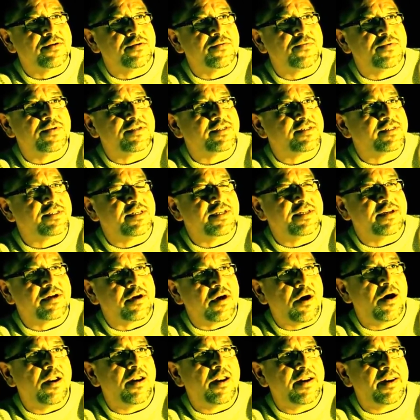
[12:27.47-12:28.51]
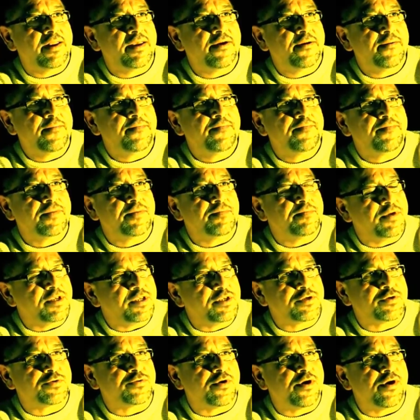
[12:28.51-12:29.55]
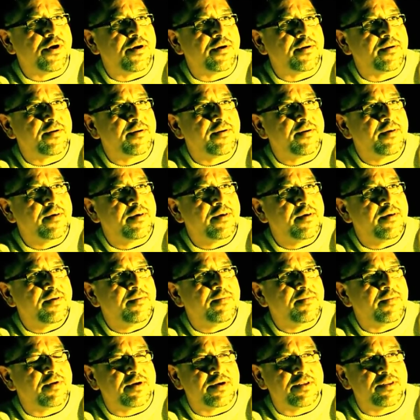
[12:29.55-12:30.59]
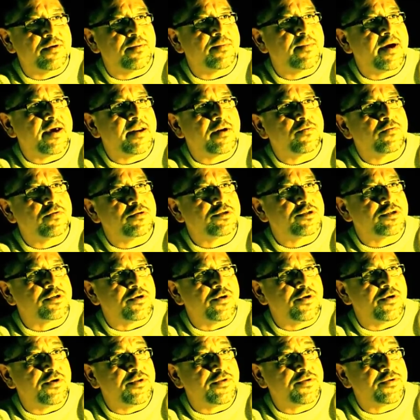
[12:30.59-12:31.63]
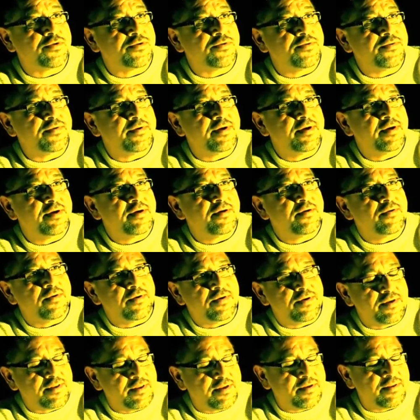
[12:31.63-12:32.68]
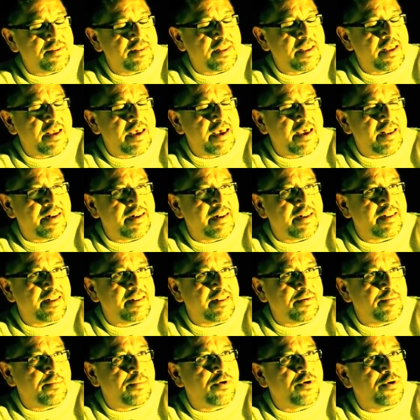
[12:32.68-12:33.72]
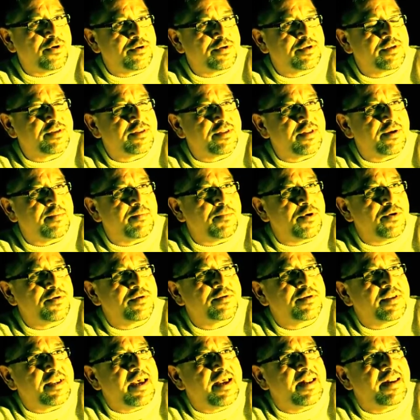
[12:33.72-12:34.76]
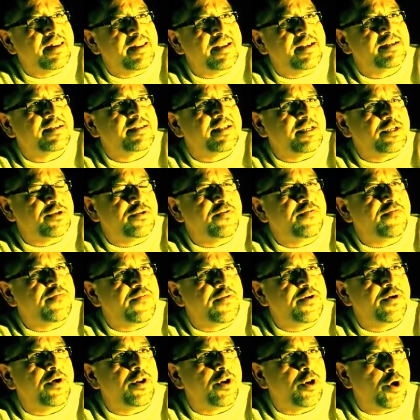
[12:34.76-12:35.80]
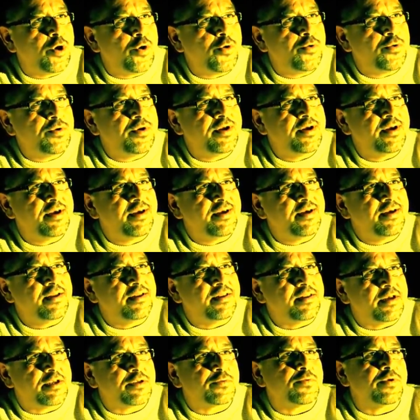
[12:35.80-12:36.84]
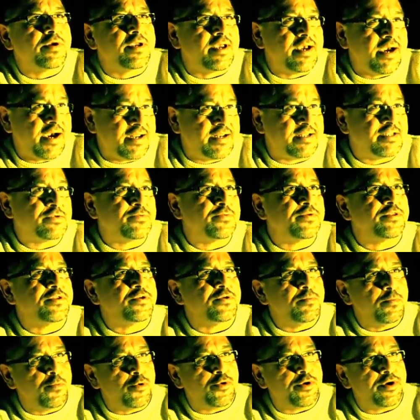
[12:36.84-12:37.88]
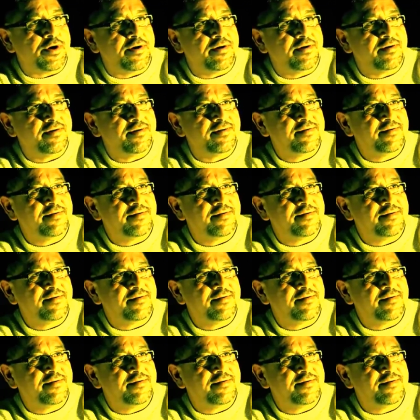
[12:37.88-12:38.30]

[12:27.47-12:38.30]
So we just need to call on Him, be strong, because no matter what you're going through, at the most, the most at least that you feel alone, that's when God is with you more.